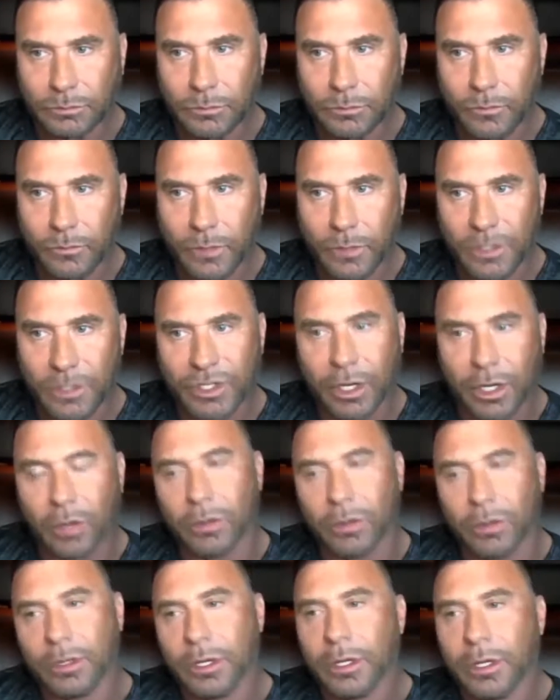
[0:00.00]
So
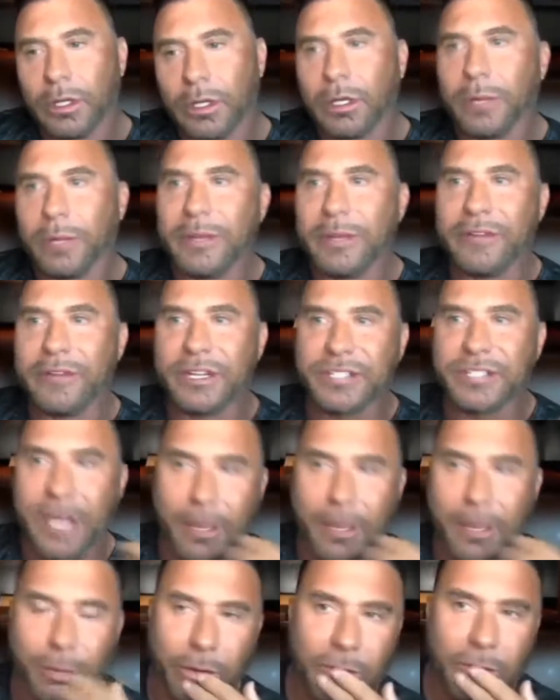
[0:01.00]
let me give you an
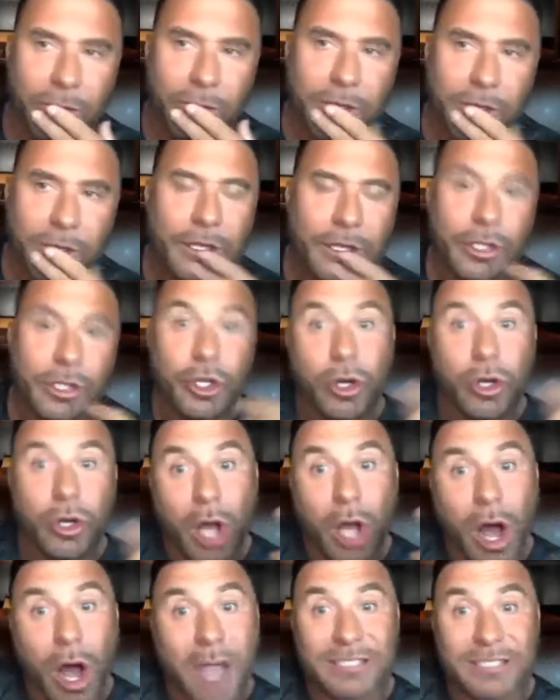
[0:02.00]
example. You're
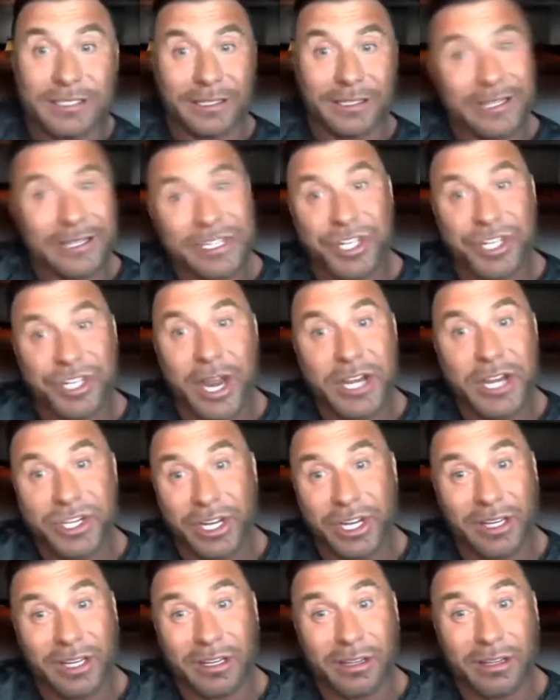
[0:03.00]
constantly
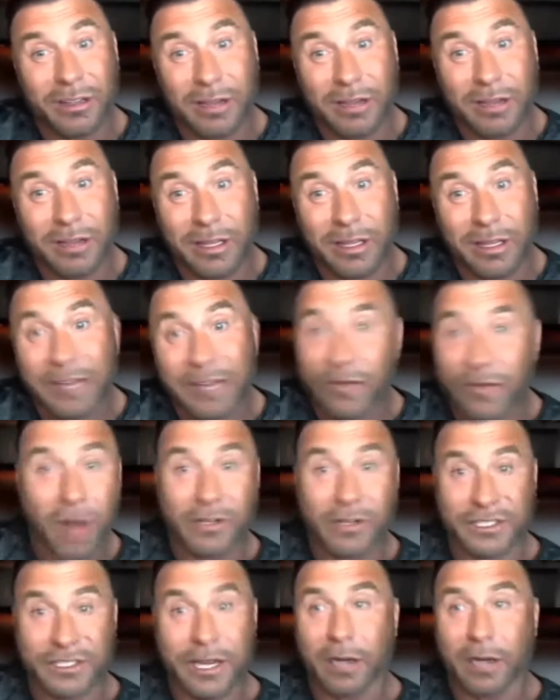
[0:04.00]
changing
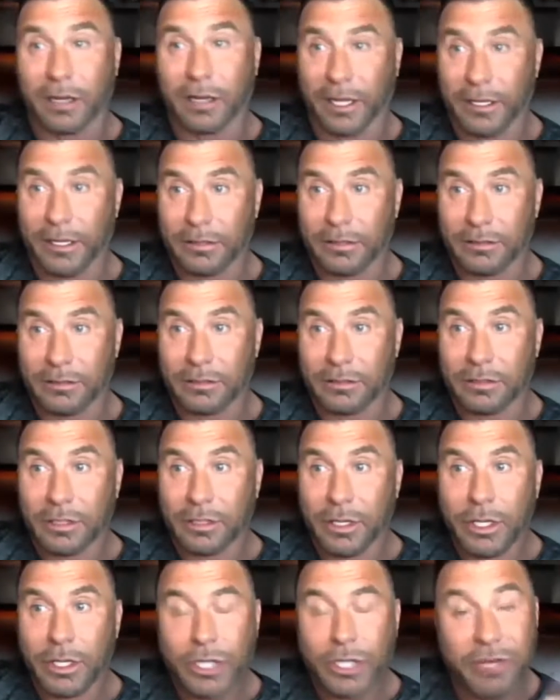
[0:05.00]
involuntarily.
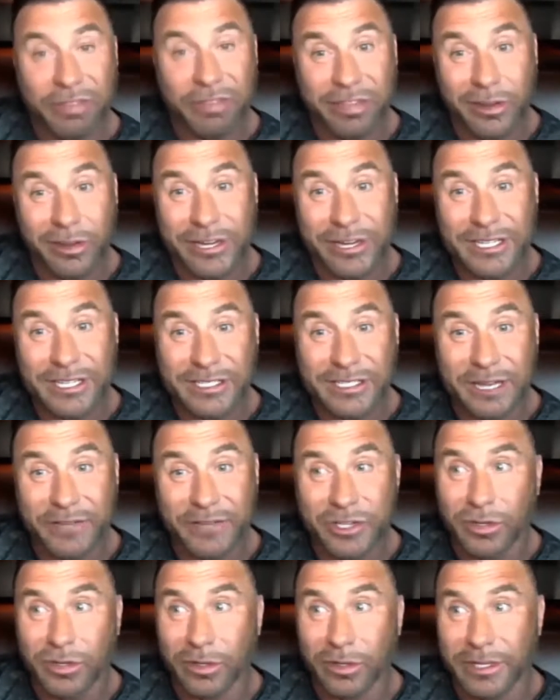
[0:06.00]
You have 37
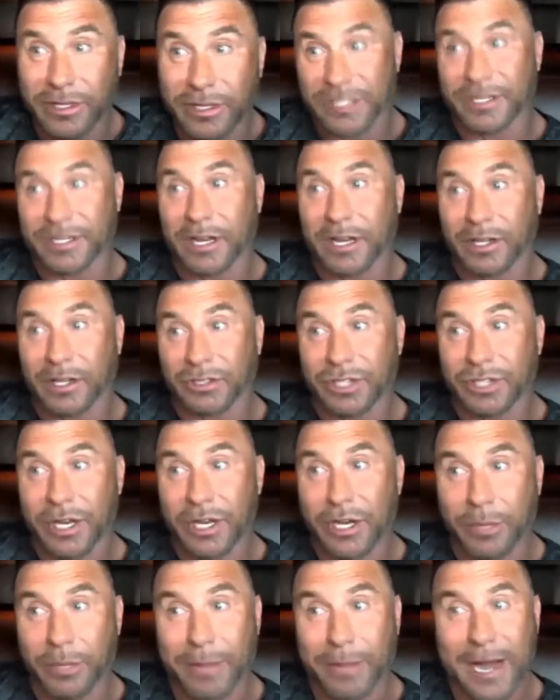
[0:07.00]
trillion cells in your
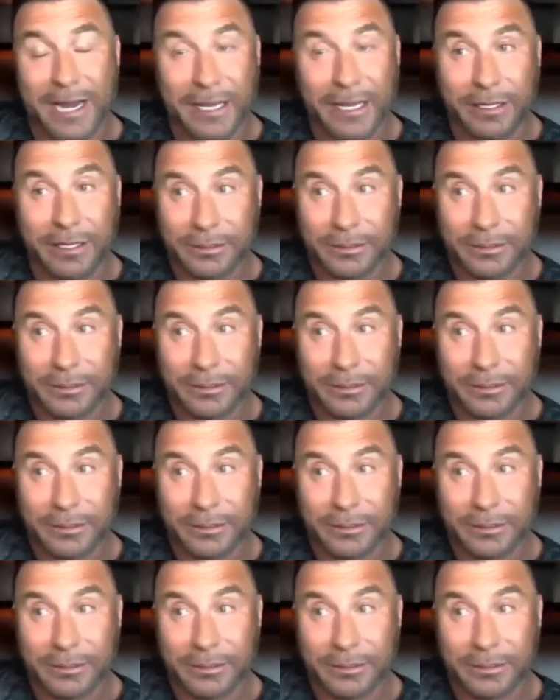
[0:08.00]
body.